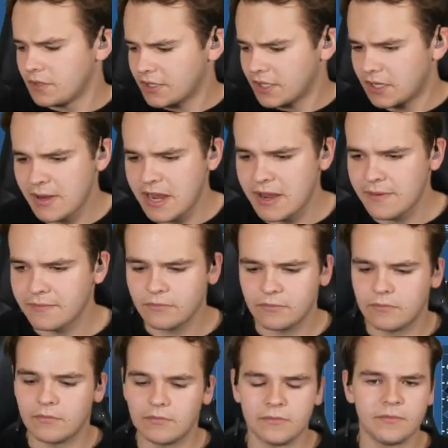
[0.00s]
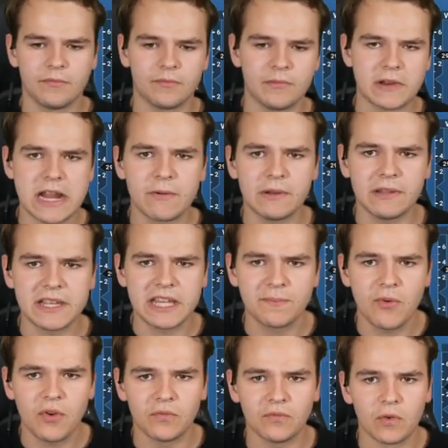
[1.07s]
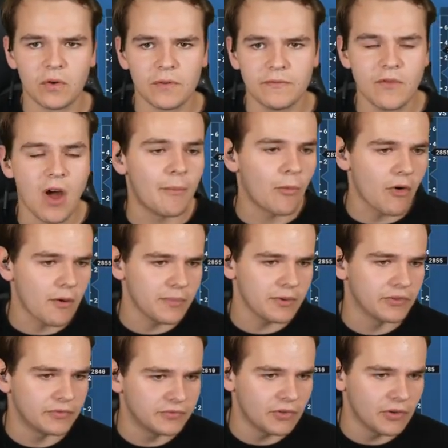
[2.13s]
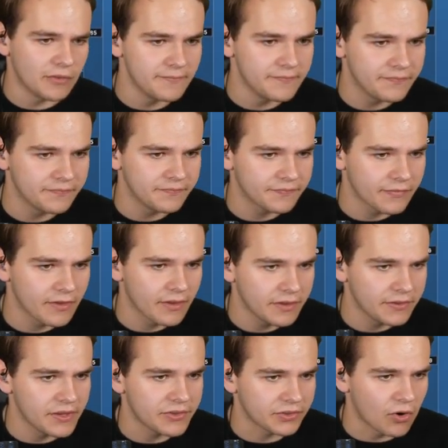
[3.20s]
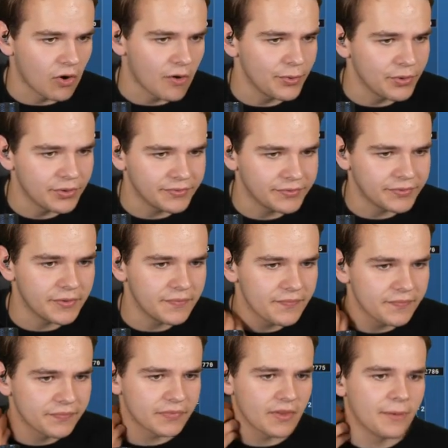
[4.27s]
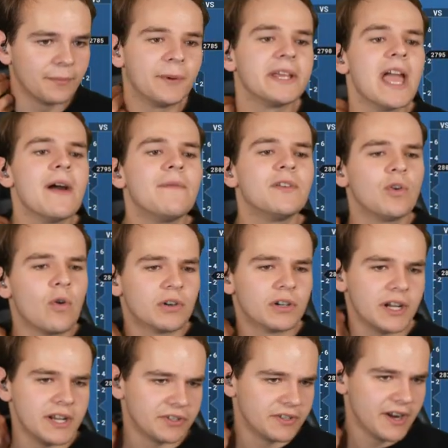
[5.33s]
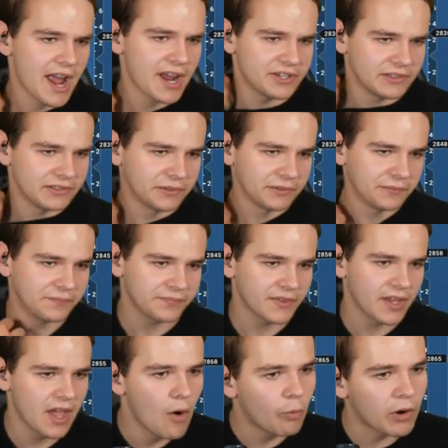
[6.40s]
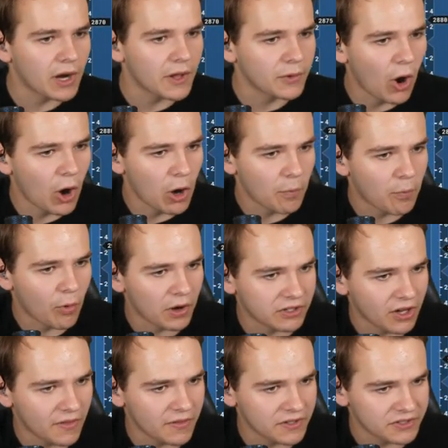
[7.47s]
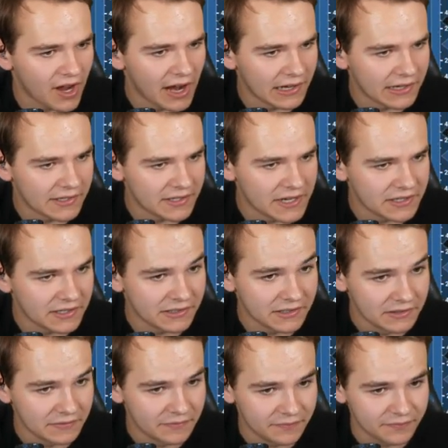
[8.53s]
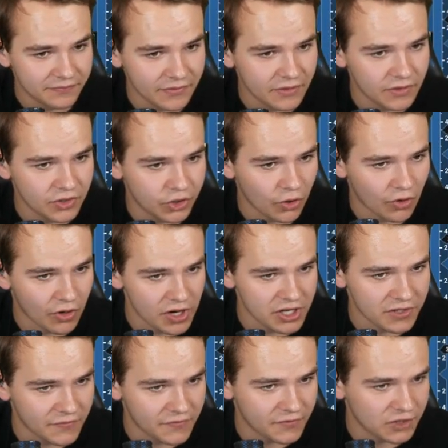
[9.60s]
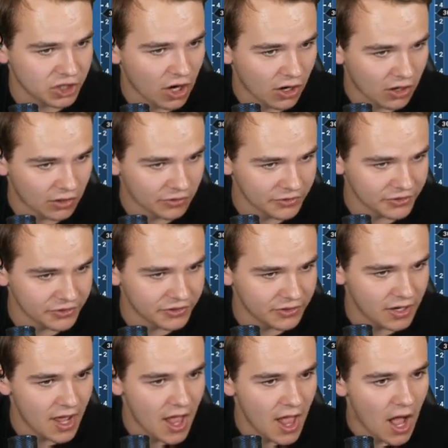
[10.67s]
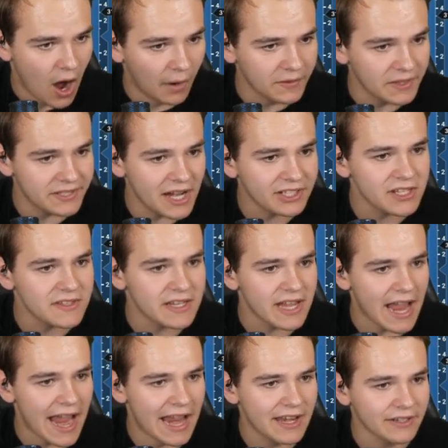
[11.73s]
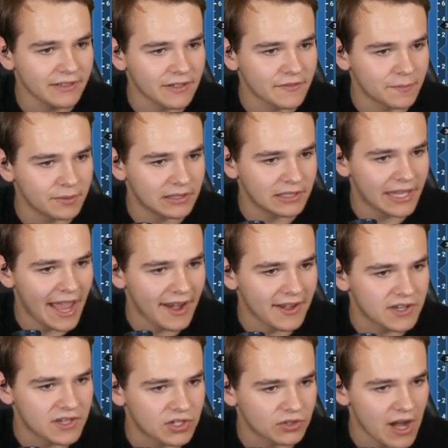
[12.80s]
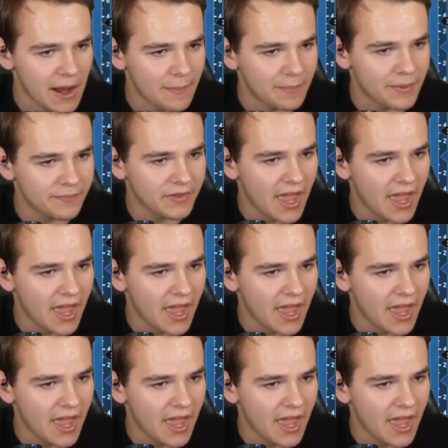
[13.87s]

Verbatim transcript: It's gonna be equally as beautiful, if not more beautiful. These are all beautiful. But Hewanorra International. What other airport is on this island hidden? George of Charles. Oh, that's actually the end of the planned trip.